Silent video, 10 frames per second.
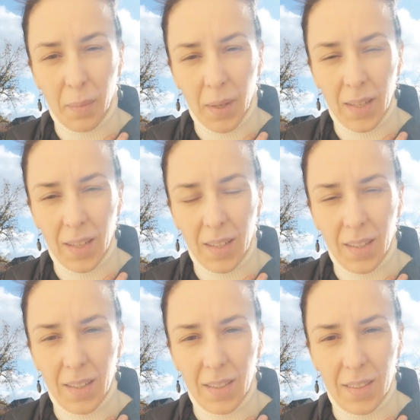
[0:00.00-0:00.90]
money,
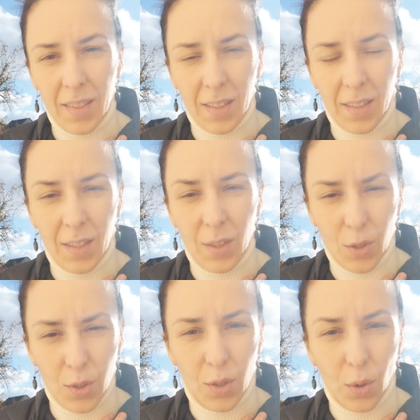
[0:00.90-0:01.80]
then you
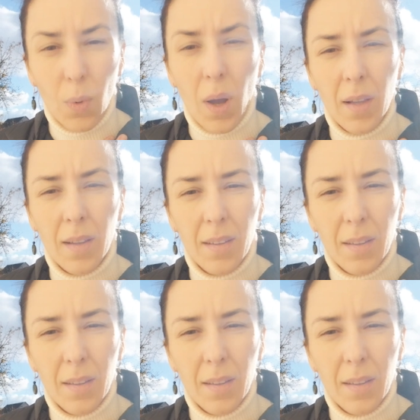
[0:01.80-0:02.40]
should know why.